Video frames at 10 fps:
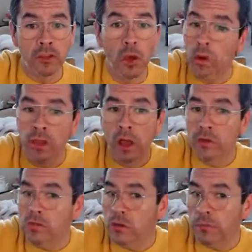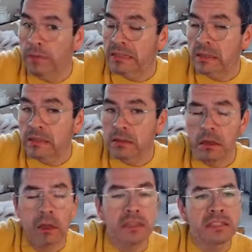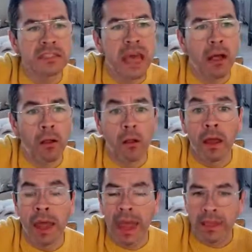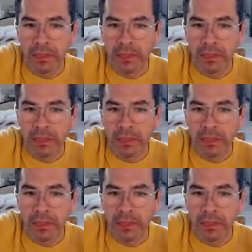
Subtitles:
Don't close your business. Sell.